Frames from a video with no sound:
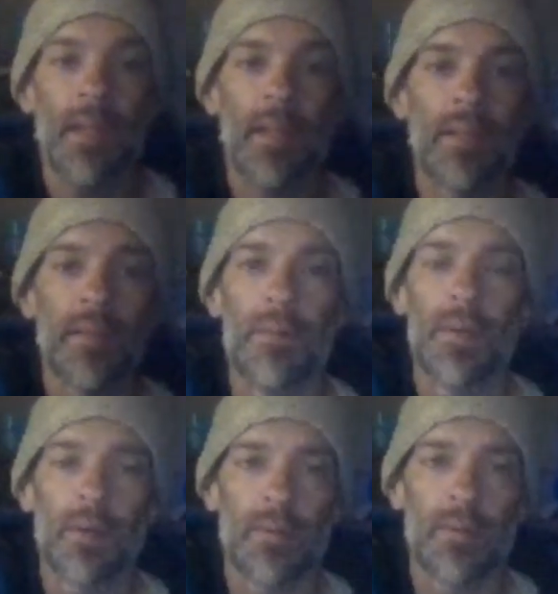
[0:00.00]
Let's see what
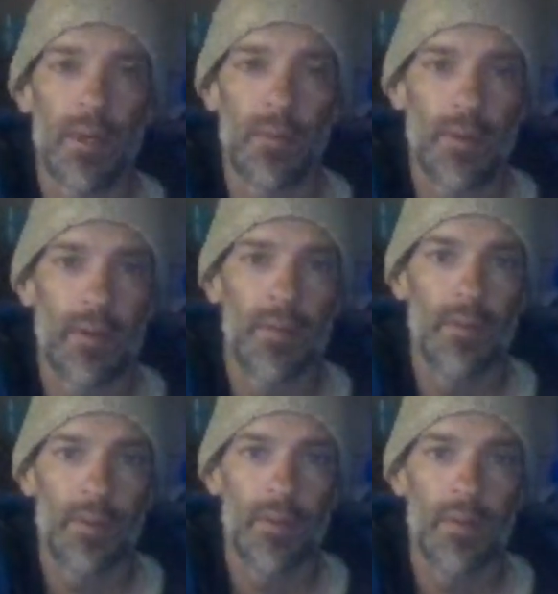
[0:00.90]
else we got. What else
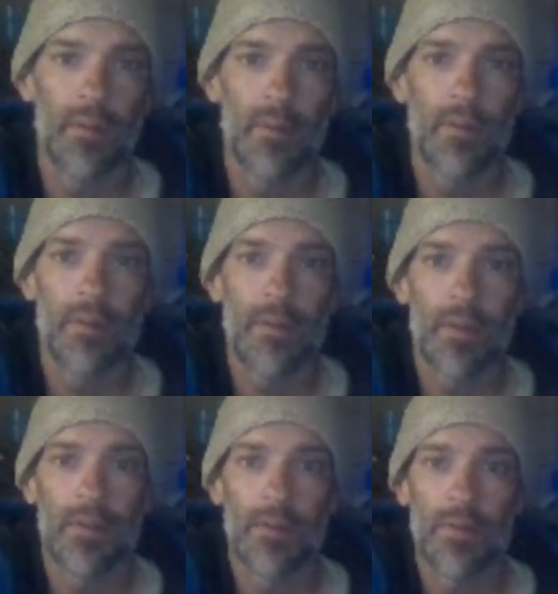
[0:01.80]
was? What was the
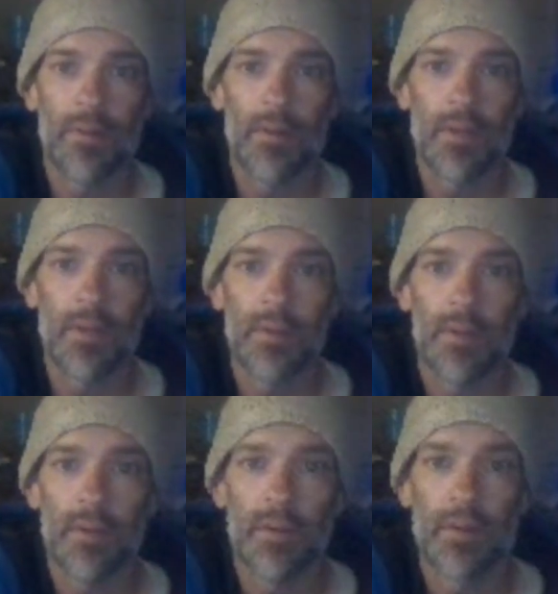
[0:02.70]
other story?
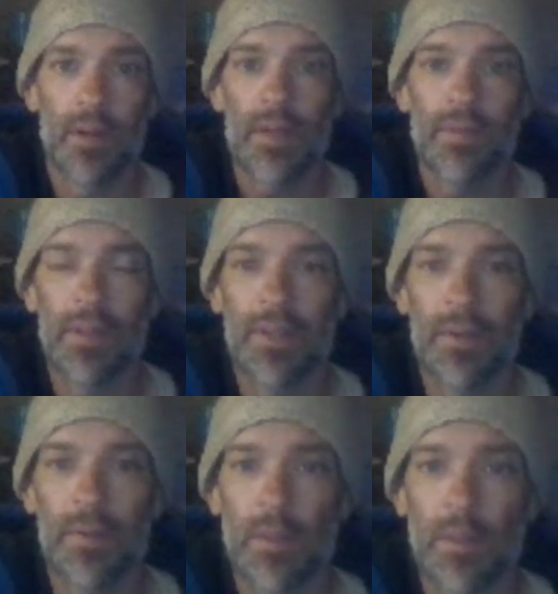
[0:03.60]
I just felt like
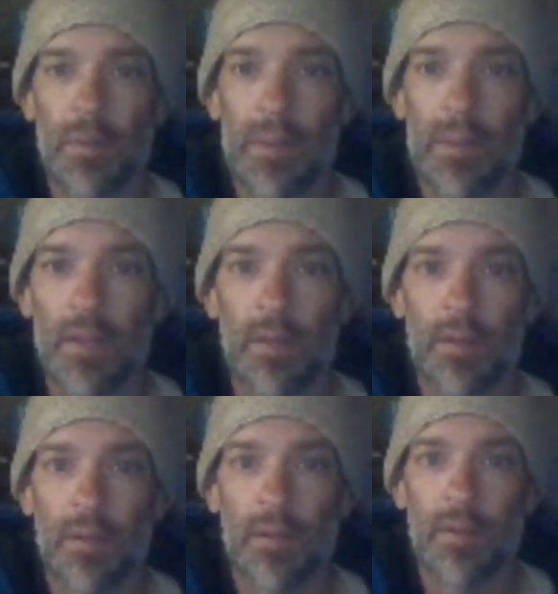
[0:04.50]
doing some space
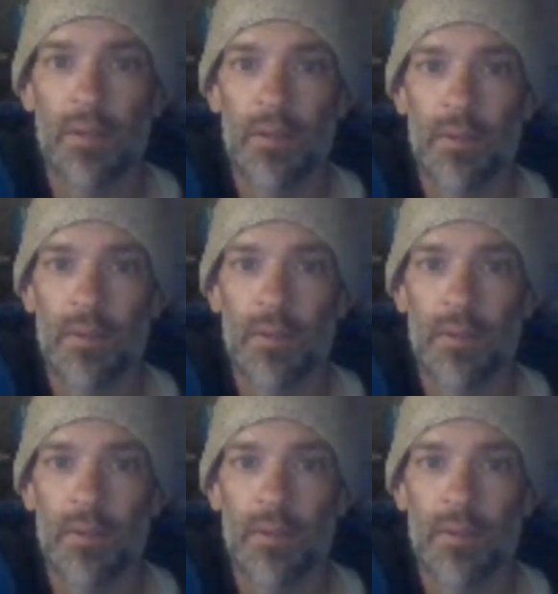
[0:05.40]
lettuce.